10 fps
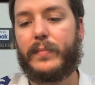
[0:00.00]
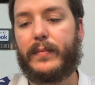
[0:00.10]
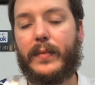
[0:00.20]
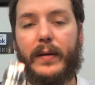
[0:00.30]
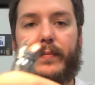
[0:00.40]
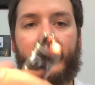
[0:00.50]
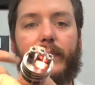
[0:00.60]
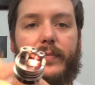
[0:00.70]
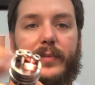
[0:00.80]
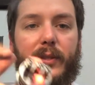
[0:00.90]
Yeah.
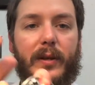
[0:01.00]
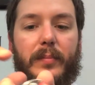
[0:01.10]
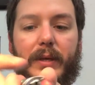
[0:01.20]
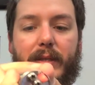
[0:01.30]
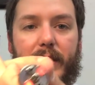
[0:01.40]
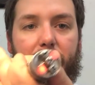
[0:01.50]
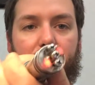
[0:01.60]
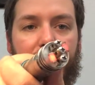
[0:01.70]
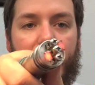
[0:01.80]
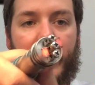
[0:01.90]
So that button's getting
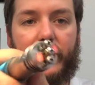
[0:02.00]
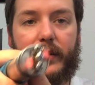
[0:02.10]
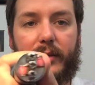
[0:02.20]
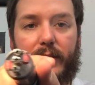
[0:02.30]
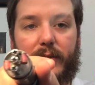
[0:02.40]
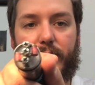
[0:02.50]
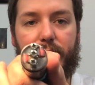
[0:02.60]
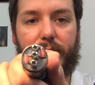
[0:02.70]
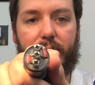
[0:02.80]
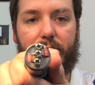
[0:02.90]
pretty hot. There's no
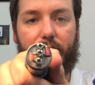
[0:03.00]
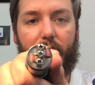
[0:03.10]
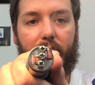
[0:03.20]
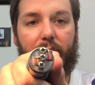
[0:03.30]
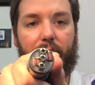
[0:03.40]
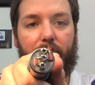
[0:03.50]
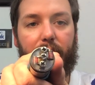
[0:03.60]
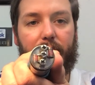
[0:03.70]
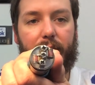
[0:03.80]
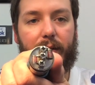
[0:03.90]
juice, no cotton or
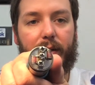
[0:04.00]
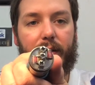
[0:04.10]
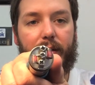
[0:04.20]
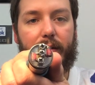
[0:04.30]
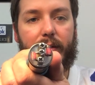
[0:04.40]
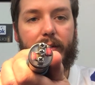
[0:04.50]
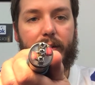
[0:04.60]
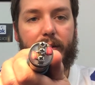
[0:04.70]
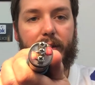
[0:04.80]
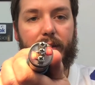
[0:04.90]
anything in there. So
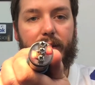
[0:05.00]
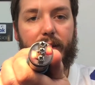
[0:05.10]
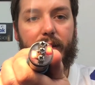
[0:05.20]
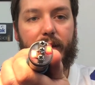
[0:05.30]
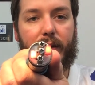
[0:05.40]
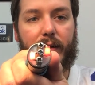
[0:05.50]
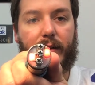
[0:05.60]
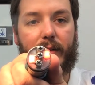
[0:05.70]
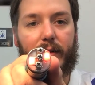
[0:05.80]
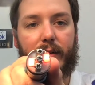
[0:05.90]
as you can see there,
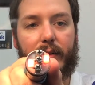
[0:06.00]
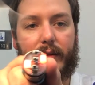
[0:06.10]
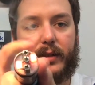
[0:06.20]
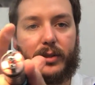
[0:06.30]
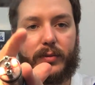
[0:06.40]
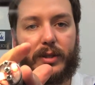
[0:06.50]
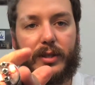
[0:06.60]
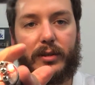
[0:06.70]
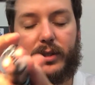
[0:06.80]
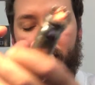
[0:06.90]
this one's
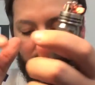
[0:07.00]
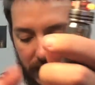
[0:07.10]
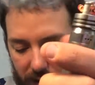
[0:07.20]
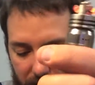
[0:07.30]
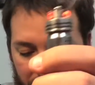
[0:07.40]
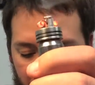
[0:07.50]
still just a little bit